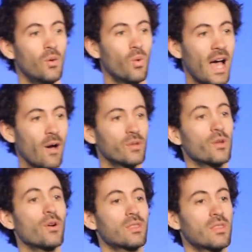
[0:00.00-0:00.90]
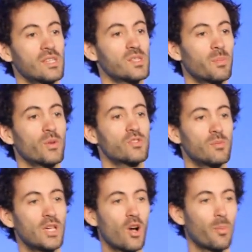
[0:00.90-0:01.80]
Well, how on earth are they supposed to
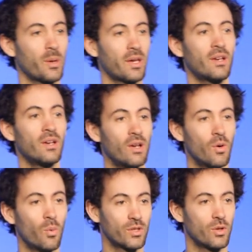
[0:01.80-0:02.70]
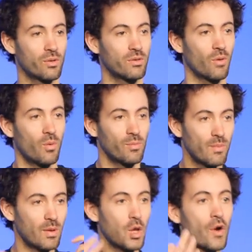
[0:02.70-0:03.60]
be copying what you're, or
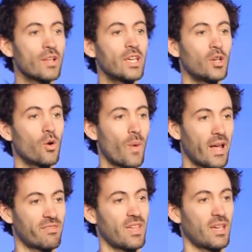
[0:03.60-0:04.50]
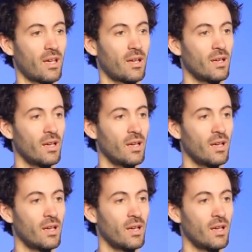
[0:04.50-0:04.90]
learning your way of thinking?